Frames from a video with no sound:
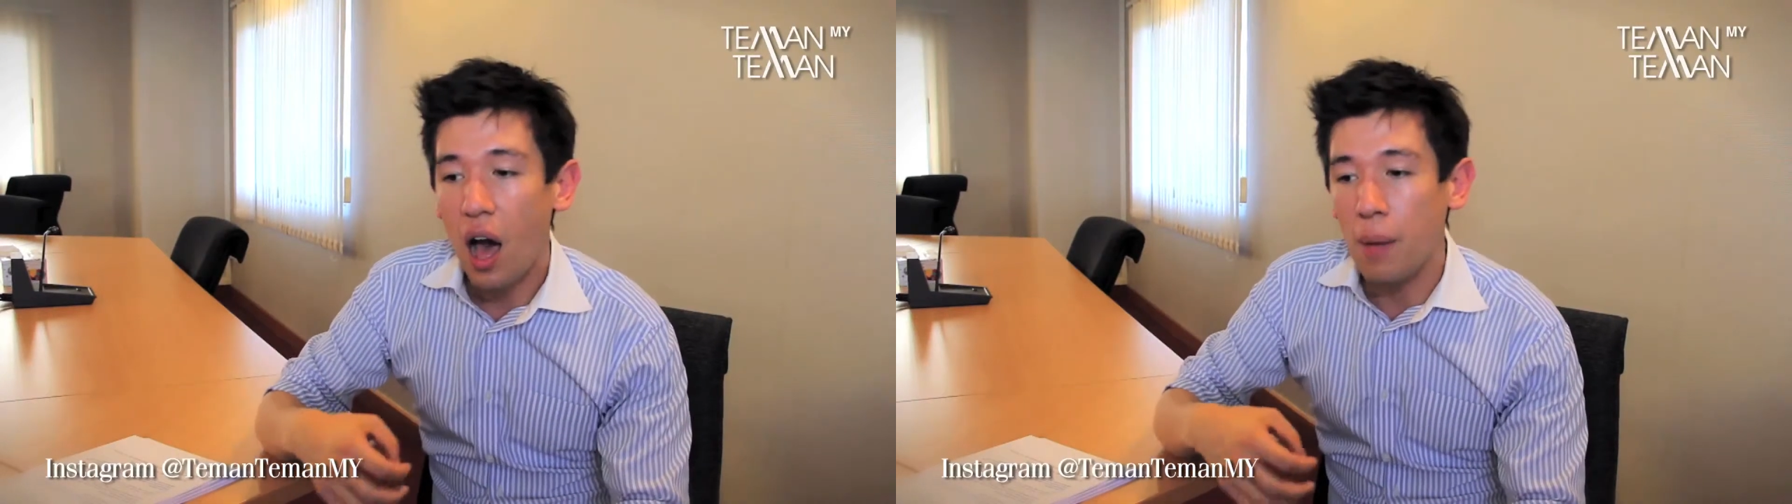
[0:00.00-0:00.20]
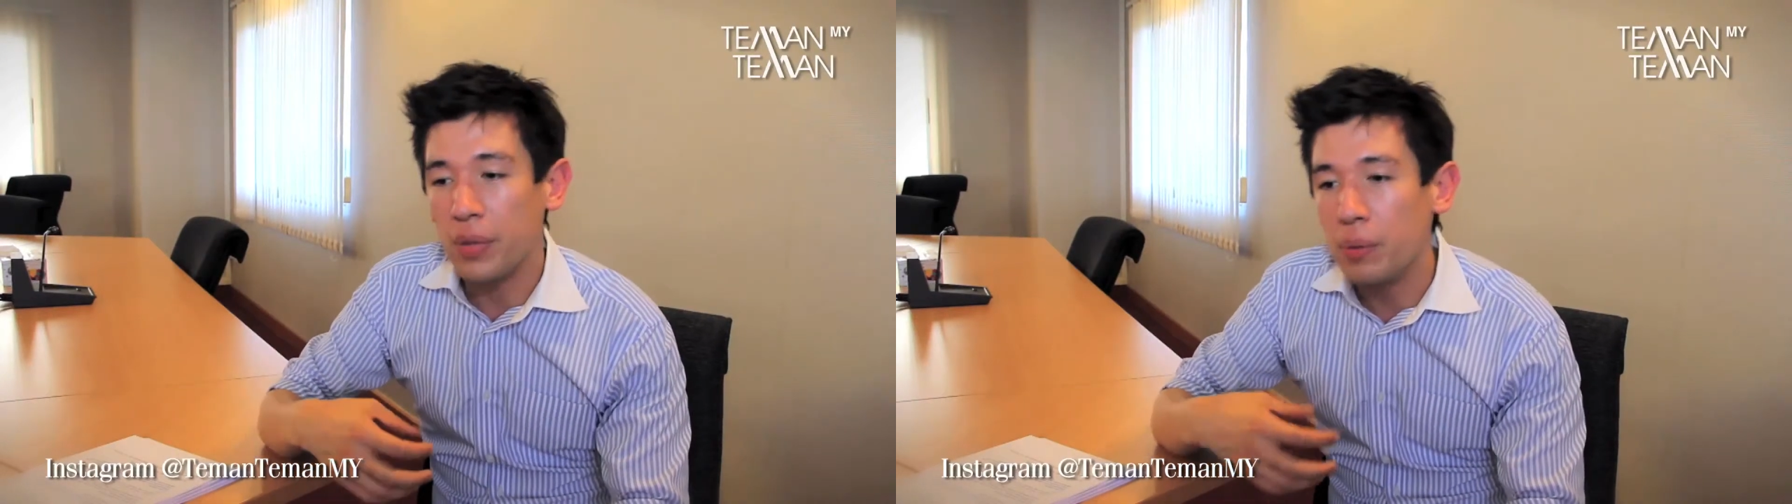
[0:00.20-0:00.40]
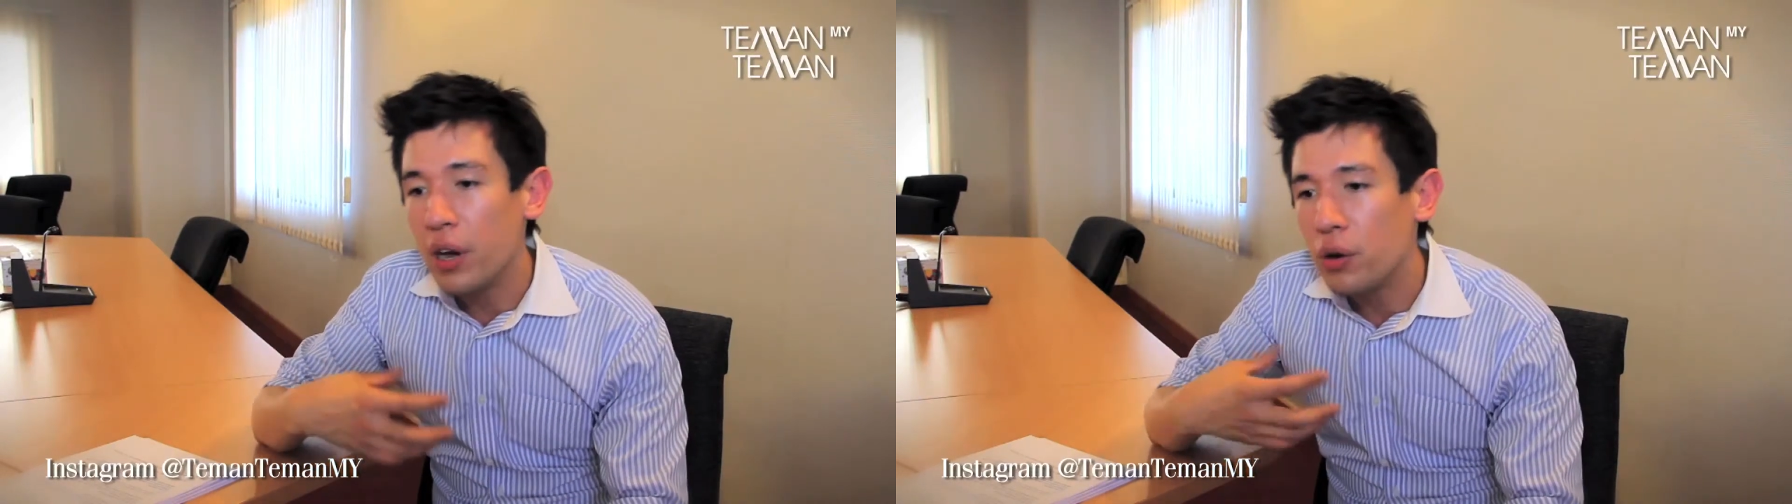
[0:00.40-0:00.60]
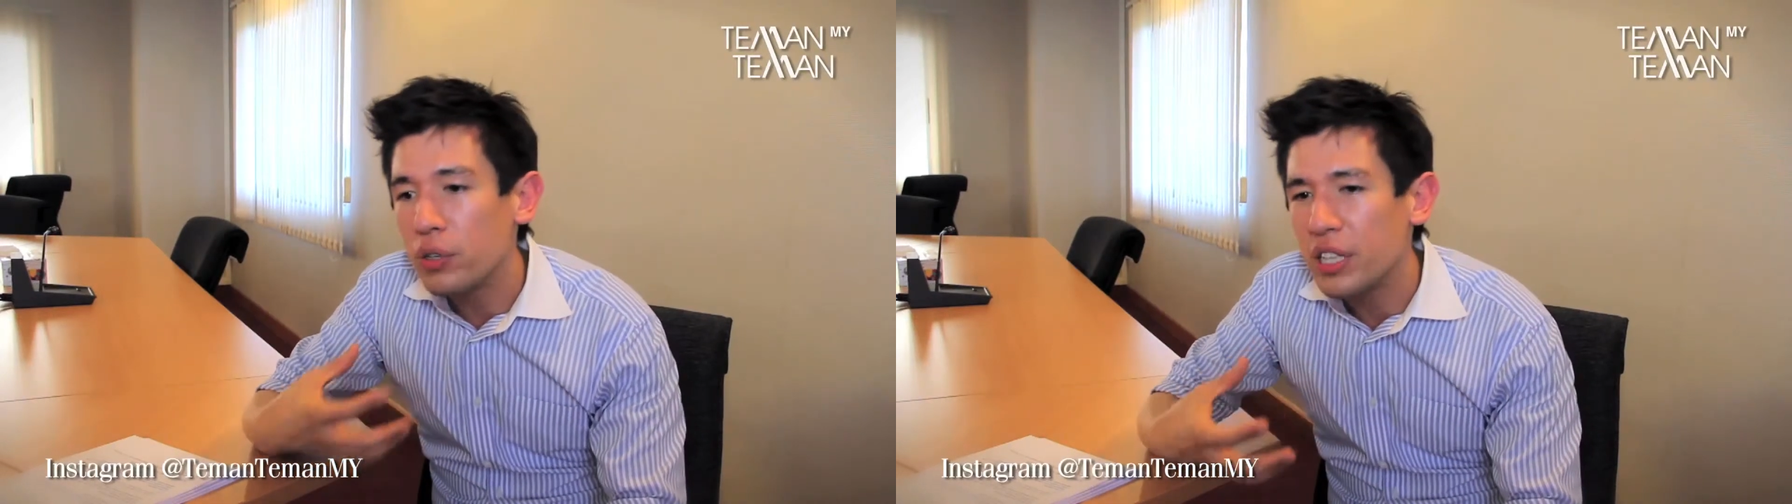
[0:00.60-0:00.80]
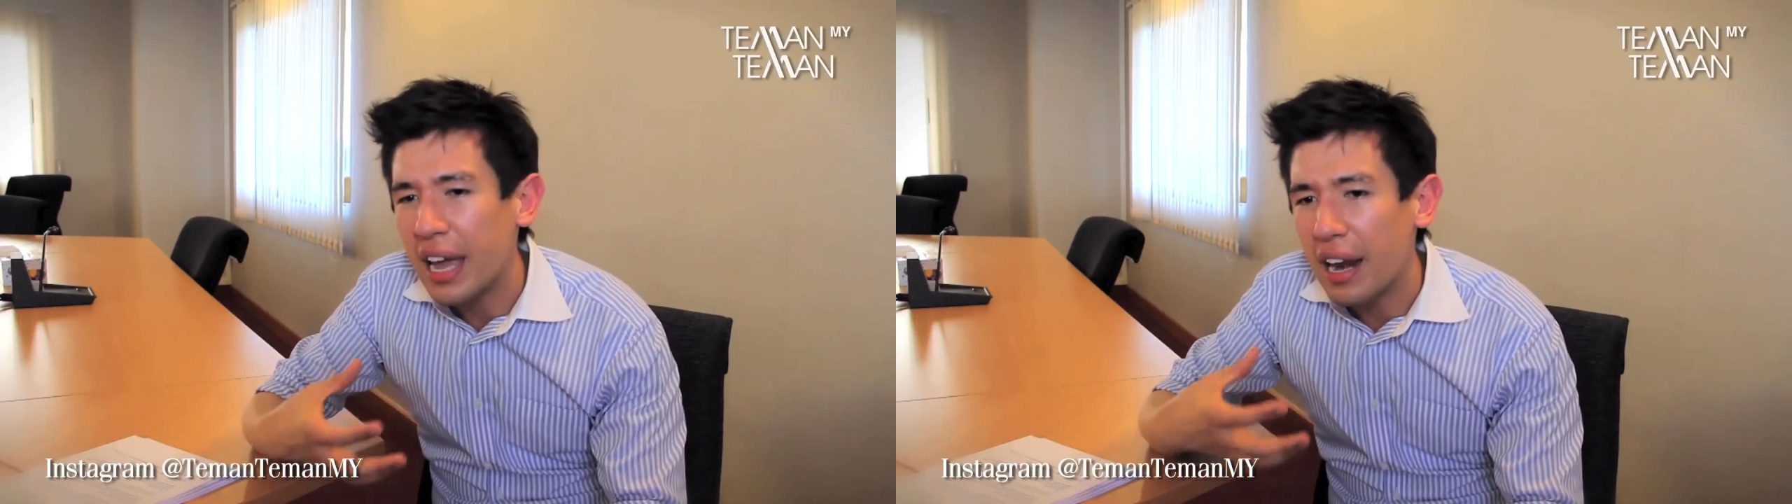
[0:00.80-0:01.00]
Um, you might
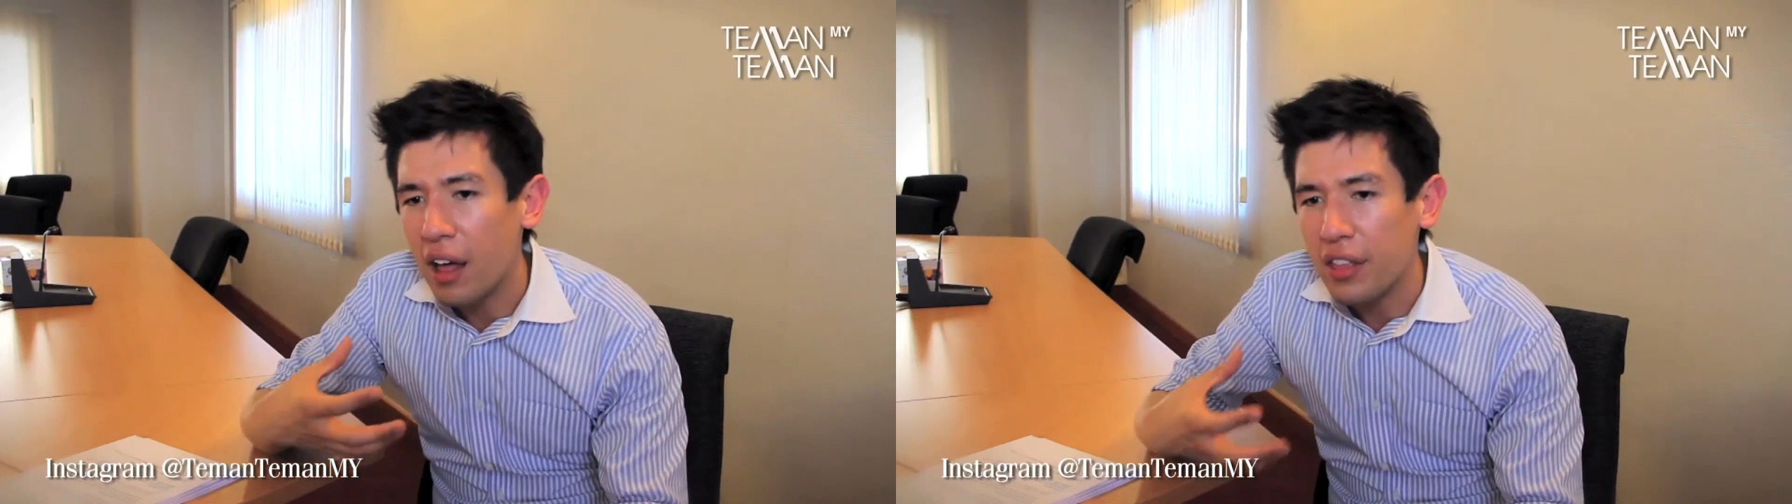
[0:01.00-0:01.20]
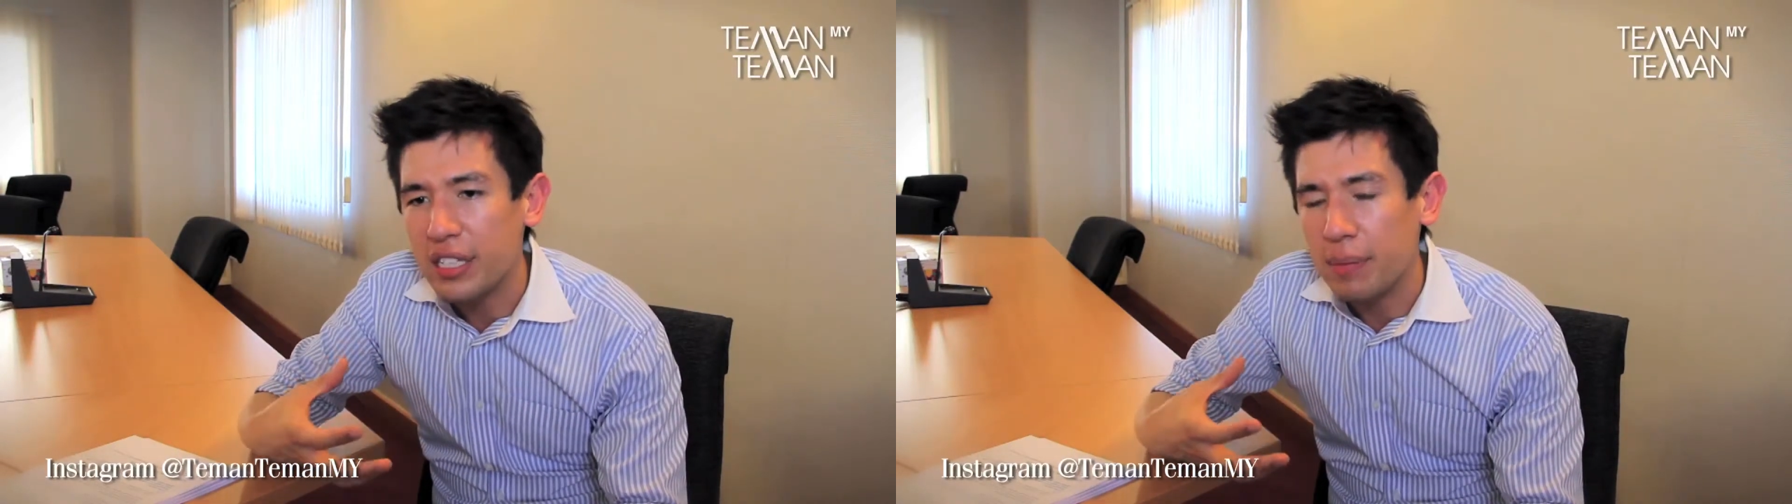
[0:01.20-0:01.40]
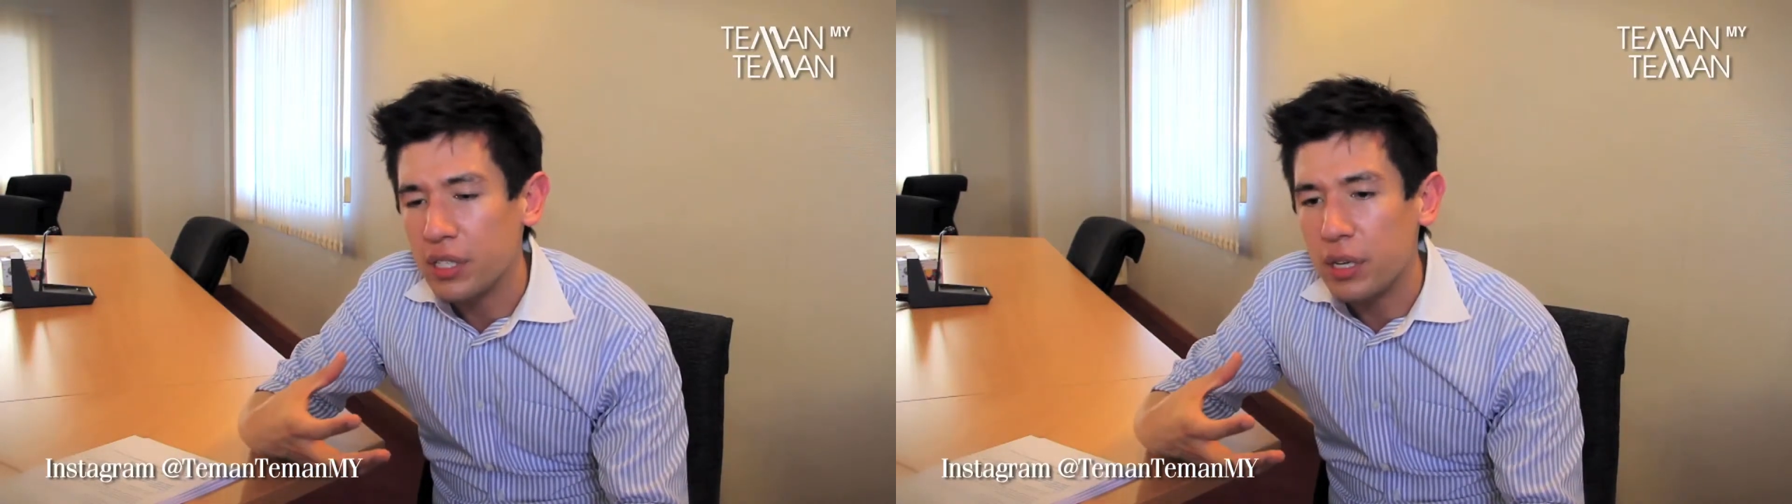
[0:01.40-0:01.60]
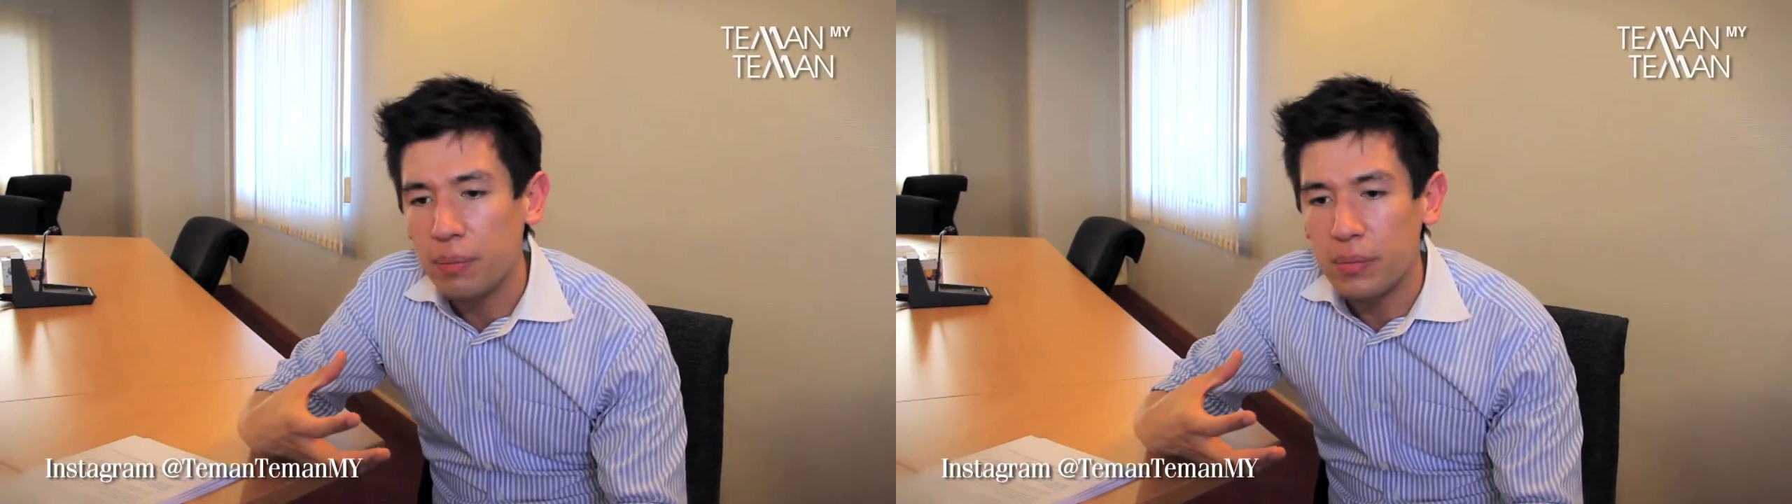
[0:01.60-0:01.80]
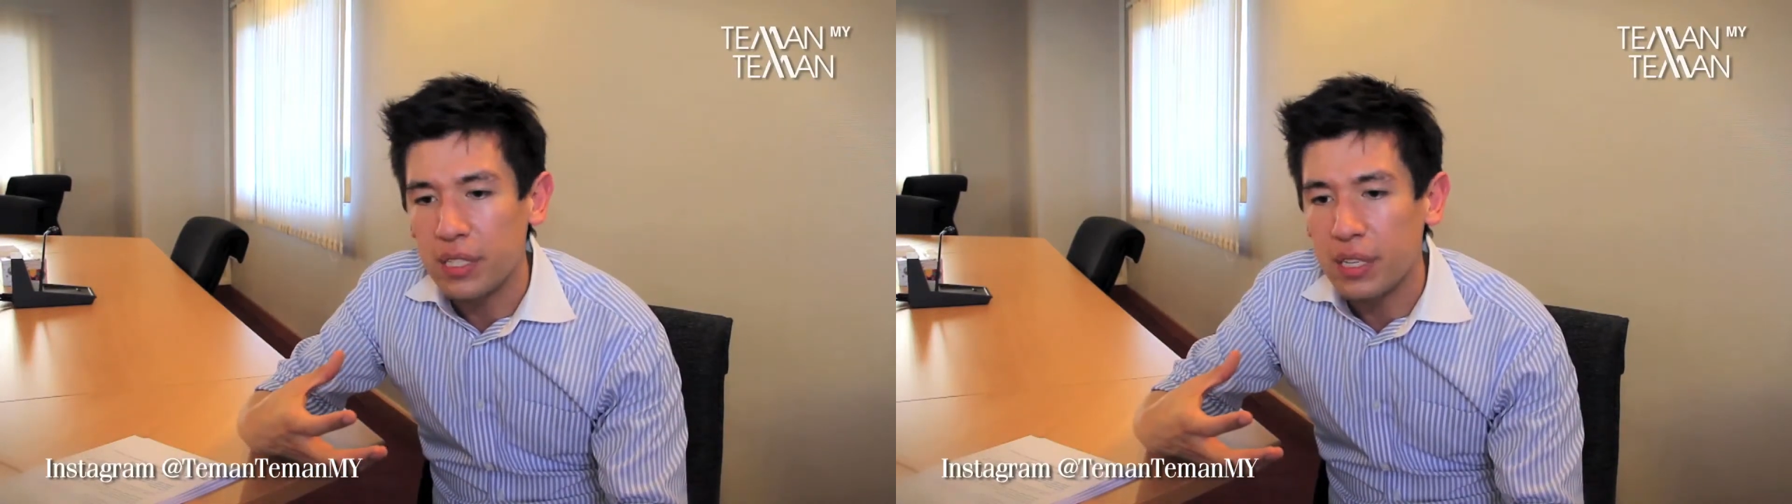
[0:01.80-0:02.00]
also get other symptoms